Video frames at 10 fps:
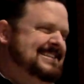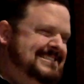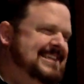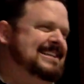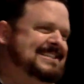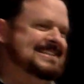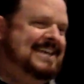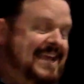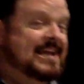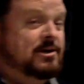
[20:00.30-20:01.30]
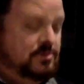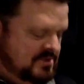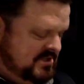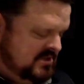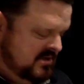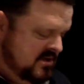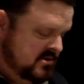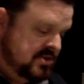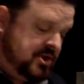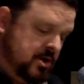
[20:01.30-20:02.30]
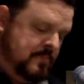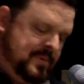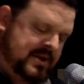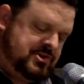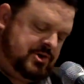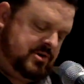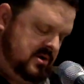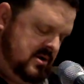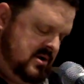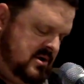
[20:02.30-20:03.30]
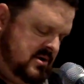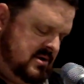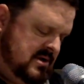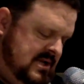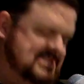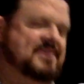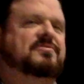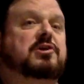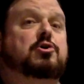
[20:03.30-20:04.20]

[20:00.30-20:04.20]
Jesus heals. The third picture is of the